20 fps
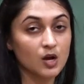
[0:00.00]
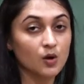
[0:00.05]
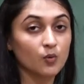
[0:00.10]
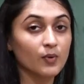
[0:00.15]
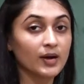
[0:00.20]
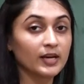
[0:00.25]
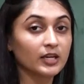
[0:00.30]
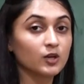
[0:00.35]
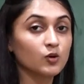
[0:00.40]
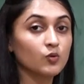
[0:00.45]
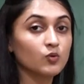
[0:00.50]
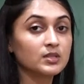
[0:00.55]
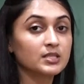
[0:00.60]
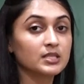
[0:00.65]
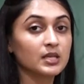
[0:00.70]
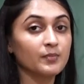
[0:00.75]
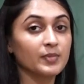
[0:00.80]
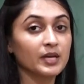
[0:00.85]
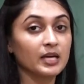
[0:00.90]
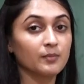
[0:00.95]
When
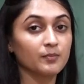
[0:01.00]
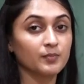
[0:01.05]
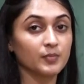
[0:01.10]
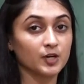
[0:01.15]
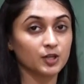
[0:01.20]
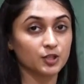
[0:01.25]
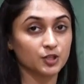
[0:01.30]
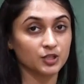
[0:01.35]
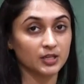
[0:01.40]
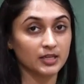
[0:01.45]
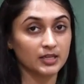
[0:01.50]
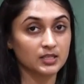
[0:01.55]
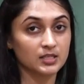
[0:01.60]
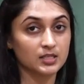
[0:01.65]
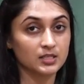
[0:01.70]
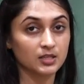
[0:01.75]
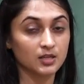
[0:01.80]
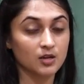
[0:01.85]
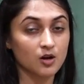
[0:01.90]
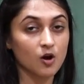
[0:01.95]
goods are being
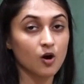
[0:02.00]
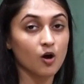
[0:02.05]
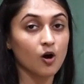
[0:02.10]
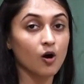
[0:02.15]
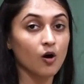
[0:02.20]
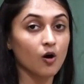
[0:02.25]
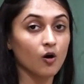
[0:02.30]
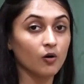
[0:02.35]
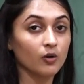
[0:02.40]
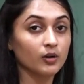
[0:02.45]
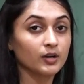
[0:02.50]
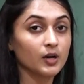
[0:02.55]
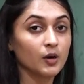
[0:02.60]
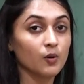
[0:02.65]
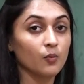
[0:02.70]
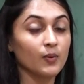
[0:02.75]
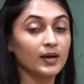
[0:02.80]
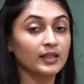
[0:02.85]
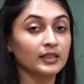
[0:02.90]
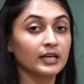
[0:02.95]
purchased or
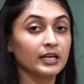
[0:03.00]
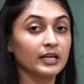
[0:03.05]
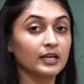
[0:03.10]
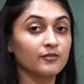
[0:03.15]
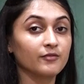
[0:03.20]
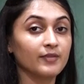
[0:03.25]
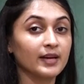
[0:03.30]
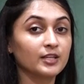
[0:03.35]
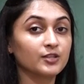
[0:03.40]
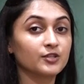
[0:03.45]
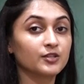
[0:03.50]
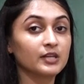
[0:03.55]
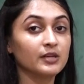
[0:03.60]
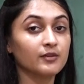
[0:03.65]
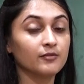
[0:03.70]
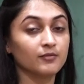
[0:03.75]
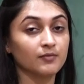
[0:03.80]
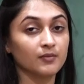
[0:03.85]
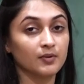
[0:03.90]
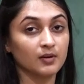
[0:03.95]
when the inventory